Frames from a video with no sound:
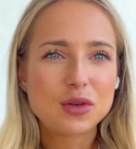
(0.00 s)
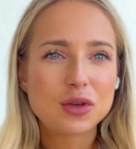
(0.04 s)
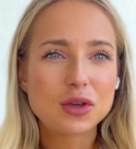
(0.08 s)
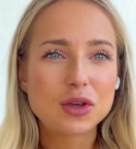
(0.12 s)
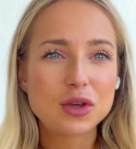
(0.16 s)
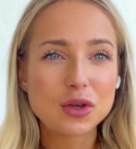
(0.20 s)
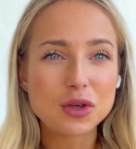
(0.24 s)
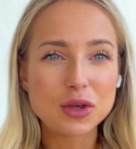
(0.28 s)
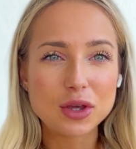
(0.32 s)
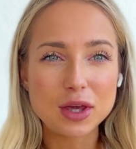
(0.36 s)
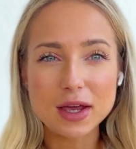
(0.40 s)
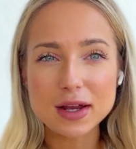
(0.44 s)

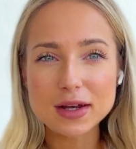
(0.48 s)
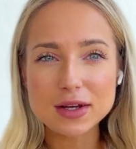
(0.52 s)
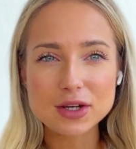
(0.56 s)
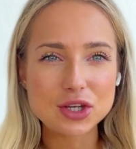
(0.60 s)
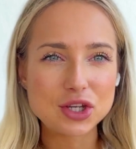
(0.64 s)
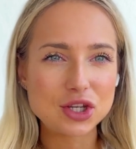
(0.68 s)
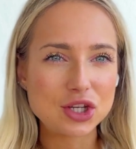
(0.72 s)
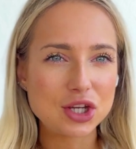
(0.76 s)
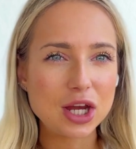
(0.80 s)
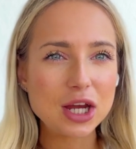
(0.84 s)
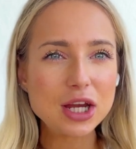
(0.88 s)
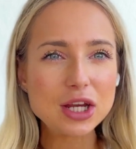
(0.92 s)
you can't
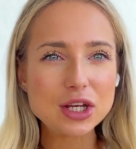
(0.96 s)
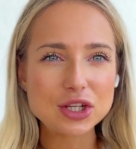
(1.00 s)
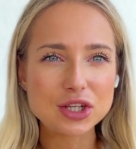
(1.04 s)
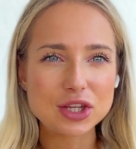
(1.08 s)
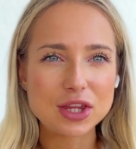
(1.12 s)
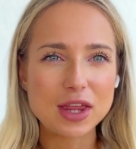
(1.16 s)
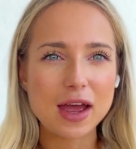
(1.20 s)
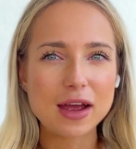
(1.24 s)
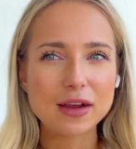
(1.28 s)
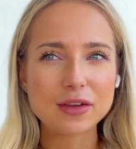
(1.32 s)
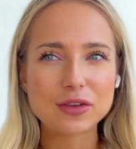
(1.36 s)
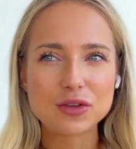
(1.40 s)
change
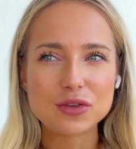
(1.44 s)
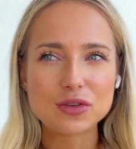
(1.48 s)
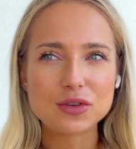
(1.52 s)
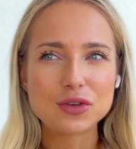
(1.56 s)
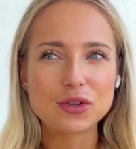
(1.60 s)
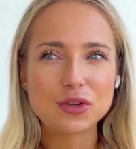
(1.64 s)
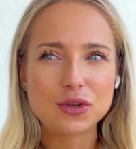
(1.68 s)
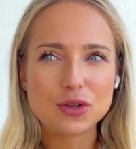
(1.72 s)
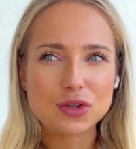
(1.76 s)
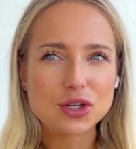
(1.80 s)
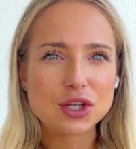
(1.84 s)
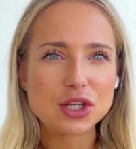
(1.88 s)
that.
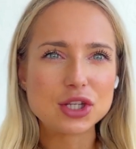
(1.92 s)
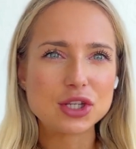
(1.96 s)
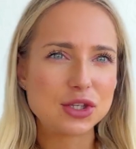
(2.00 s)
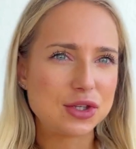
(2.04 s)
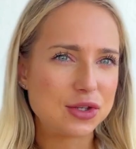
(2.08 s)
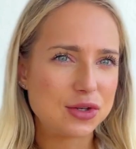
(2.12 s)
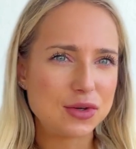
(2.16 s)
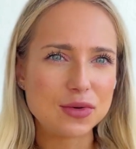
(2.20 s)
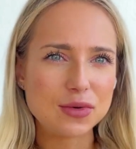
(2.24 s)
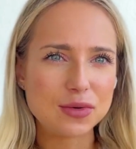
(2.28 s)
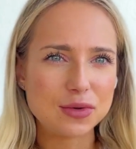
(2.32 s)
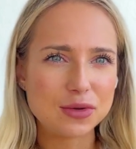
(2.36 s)
You
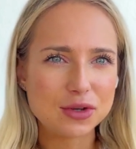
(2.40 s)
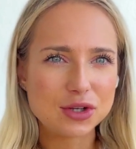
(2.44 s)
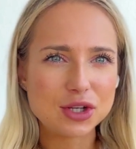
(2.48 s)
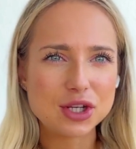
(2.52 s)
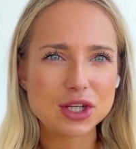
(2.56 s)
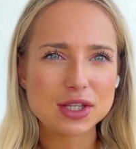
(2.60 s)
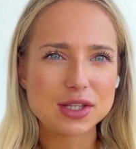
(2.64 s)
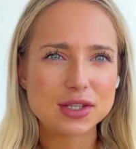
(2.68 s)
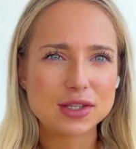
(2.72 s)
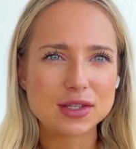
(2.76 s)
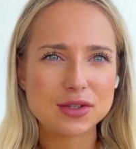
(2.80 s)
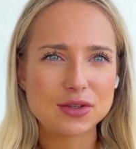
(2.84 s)
just
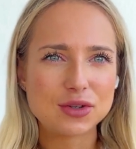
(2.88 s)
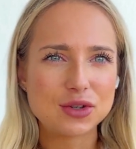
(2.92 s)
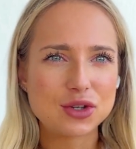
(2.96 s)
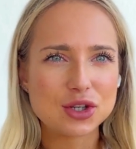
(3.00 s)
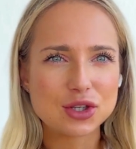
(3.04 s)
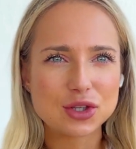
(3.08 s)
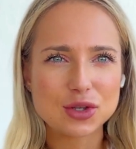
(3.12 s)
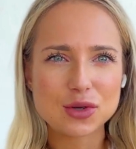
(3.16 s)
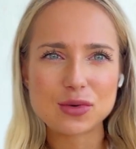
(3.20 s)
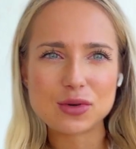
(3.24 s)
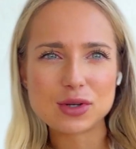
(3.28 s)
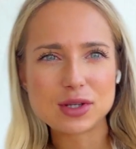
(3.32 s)

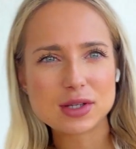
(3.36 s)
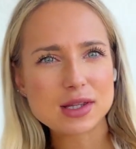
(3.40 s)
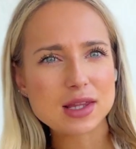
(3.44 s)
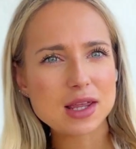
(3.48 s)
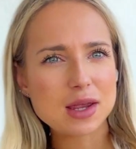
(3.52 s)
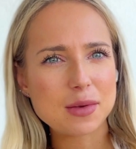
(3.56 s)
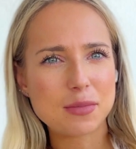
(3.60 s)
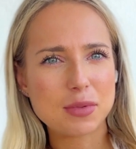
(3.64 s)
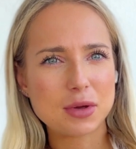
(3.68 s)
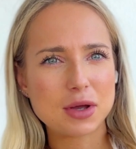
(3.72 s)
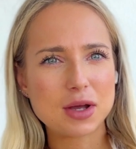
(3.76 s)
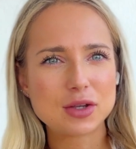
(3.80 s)
go to
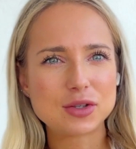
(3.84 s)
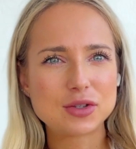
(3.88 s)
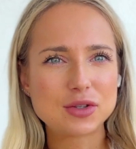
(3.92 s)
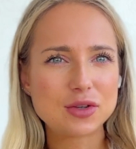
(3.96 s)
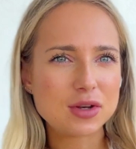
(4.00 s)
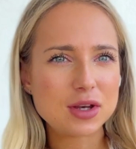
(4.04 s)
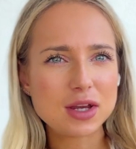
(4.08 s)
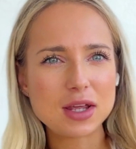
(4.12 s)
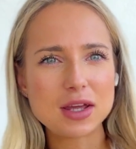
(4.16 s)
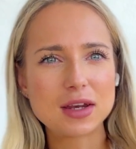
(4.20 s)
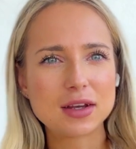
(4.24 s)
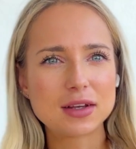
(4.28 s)
sleep because
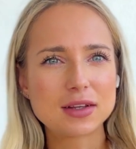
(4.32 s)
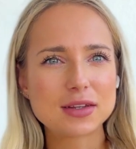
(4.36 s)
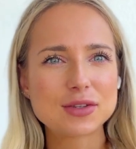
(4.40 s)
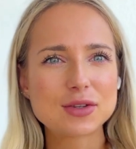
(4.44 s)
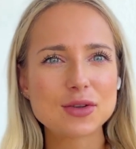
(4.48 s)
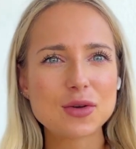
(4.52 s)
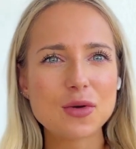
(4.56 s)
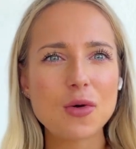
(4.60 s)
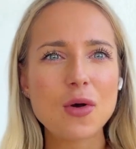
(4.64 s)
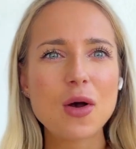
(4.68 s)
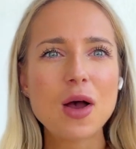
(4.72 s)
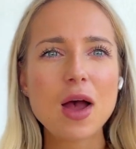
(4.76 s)
you need it.
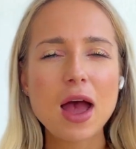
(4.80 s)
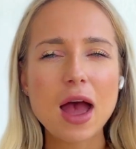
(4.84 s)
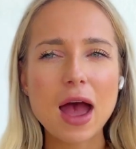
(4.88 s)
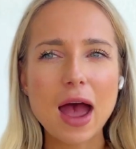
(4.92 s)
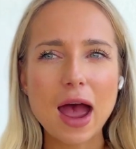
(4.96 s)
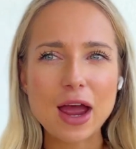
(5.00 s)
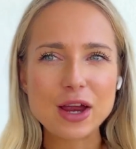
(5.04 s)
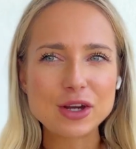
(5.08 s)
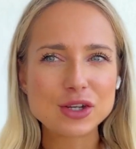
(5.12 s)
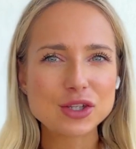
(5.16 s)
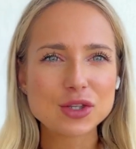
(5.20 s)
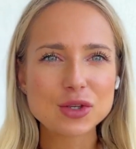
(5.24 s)
So
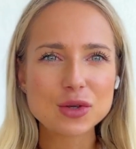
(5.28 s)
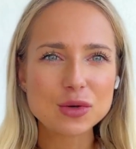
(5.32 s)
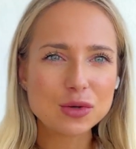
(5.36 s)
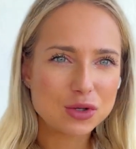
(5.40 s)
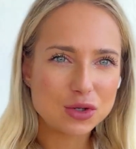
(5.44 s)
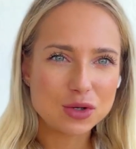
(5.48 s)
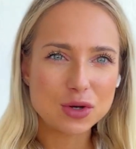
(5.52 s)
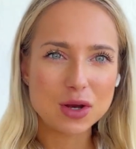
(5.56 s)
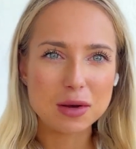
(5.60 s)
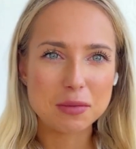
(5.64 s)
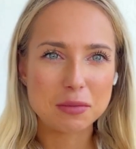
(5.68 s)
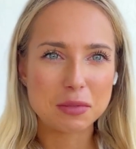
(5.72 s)
I just go
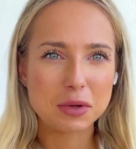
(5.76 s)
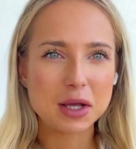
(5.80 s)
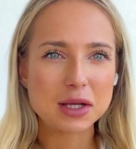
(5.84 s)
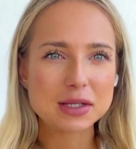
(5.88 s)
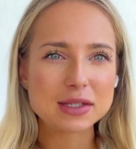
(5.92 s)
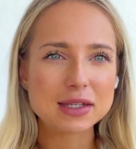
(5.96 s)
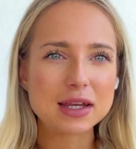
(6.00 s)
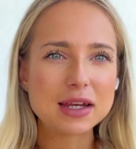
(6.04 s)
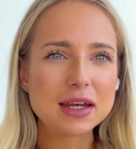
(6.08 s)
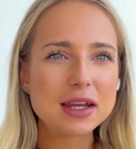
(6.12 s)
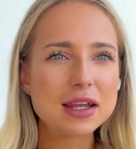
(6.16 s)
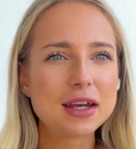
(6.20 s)
train
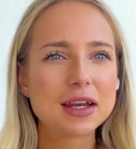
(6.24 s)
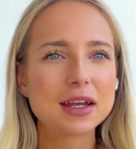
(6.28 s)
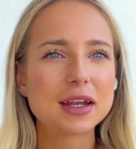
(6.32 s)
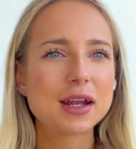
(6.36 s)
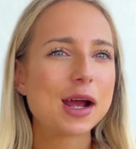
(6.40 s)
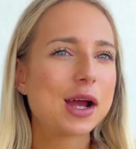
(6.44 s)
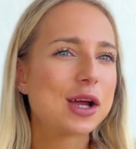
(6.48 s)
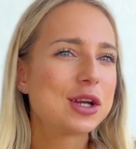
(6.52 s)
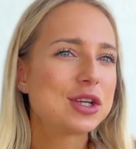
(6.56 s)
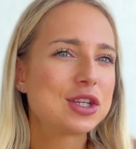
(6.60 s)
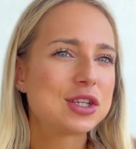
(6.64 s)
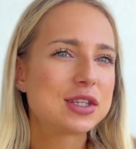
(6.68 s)
because I need it.
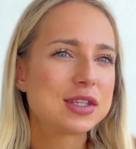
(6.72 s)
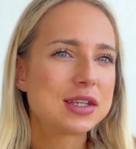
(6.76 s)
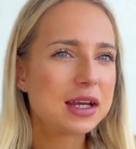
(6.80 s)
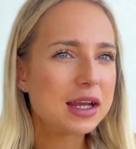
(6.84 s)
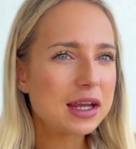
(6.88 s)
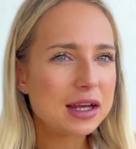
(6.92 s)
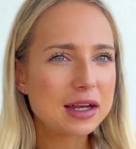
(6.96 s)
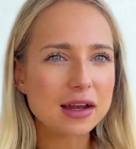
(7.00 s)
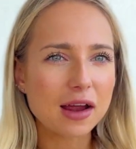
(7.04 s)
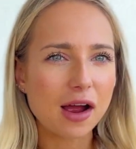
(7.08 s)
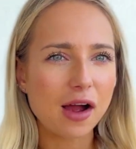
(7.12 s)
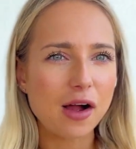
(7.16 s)
I just
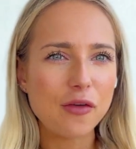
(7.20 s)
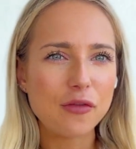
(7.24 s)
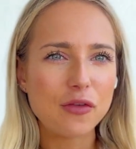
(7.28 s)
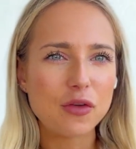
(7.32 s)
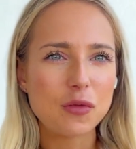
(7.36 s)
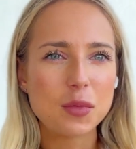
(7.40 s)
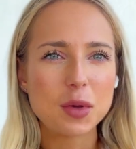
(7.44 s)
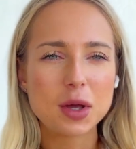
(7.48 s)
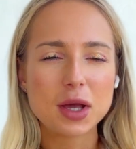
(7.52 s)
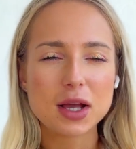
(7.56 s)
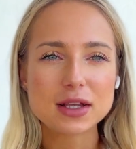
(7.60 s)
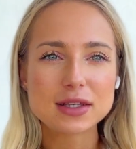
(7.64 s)
eat
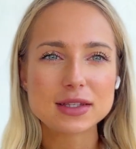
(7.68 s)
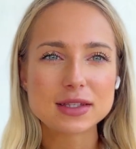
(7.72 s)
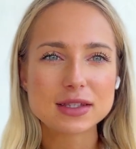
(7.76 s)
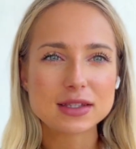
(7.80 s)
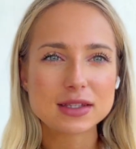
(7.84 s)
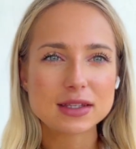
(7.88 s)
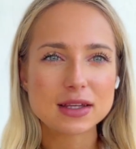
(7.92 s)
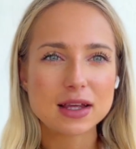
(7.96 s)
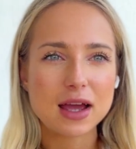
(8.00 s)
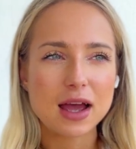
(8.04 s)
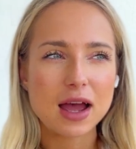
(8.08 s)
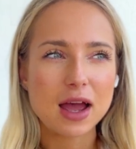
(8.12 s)
healthy because
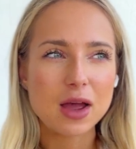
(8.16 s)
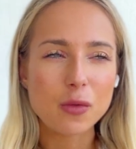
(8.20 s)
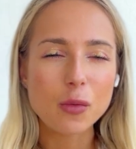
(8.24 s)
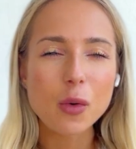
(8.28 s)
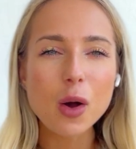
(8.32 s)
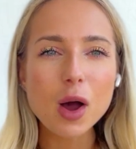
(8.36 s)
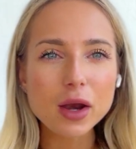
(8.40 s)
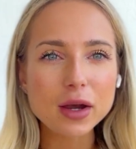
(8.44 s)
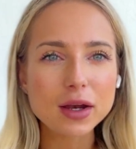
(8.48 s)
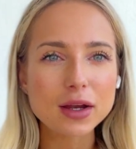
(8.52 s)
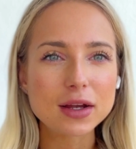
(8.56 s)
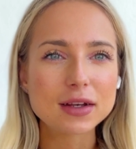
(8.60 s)
I
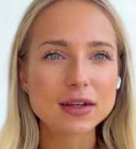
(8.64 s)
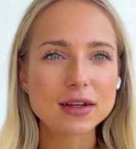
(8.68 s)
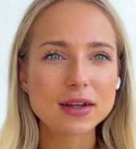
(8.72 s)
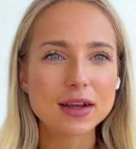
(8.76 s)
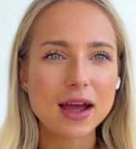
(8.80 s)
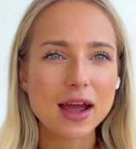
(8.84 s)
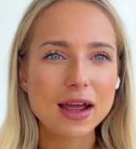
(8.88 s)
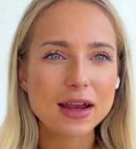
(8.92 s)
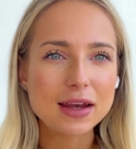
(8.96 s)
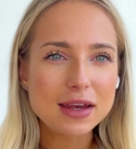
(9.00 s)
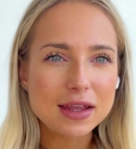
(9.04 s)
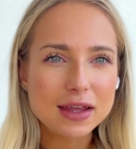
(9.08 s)
want it.
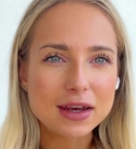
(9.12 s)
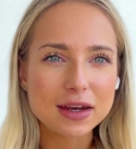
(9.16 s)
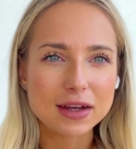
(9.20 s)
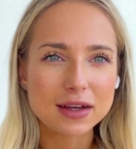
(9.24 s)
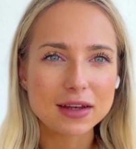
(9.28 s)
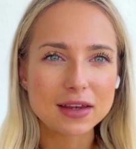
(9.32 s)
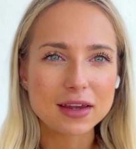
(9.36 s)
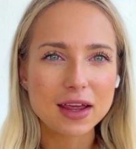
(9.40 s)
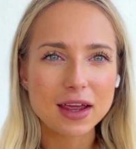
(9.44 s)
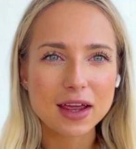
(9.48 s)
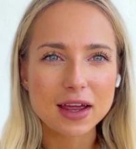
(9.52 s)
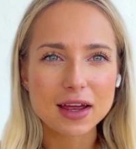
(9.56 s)
I need it,
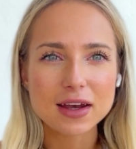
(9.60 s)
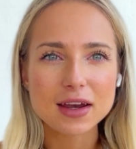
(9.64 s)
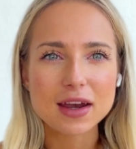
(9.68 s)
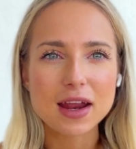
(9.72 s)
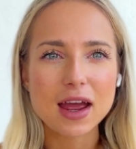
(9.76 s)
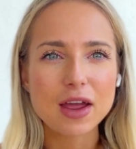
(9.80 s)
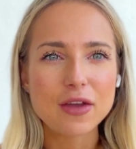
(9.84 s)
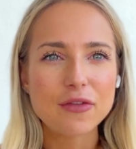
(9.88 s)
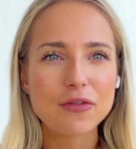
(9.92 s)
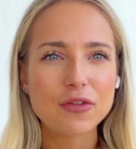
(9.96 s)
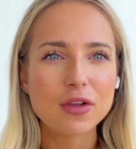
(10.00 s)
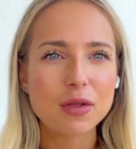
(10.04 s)
and
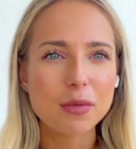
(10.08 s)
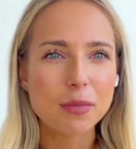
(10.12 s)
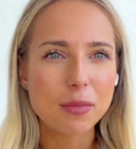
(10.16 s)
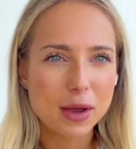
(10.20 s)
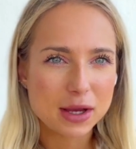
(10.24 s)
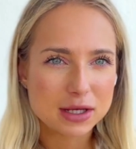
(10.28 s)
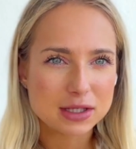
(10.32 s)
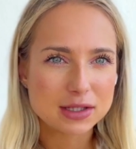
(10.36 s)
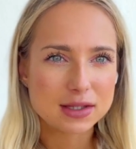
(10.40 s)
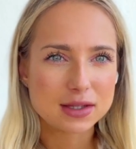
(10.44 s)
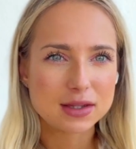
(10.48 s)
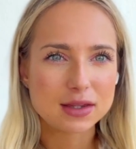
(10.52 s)
I feel
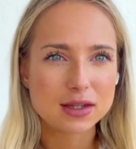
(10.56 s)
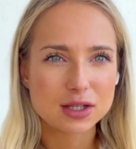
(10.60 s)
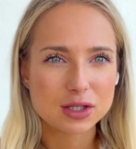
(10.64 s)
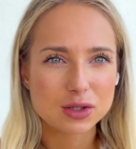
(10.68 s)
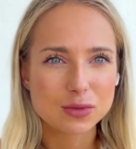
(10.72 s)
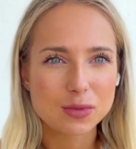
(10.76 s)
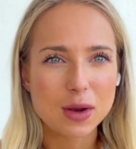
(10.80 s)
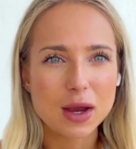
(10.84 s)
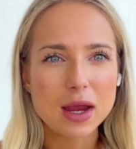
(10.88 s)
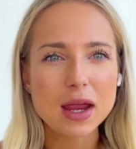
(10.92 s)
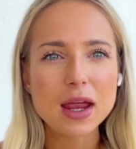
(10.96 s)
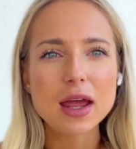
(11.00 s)
passionate this
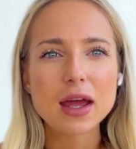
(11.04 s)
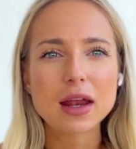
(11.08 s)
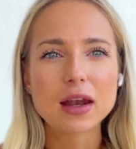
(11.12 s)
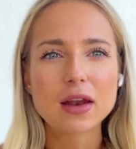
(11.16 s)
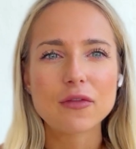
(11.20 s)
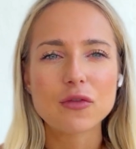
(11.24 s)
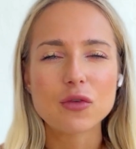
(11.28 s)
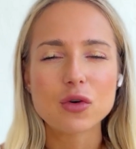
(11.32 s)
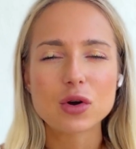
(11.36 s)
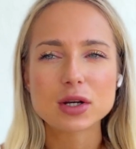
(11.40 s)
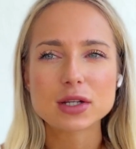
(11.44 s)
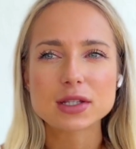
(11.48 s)
way. And
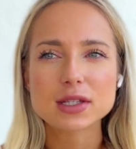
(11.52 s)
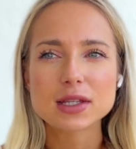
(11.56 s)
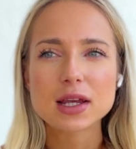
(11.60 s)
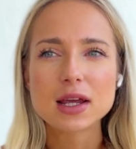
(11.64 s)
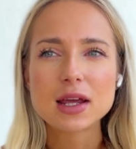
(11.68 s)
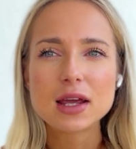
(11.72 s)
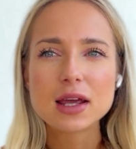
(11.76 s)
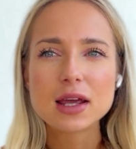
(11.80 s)
of course, it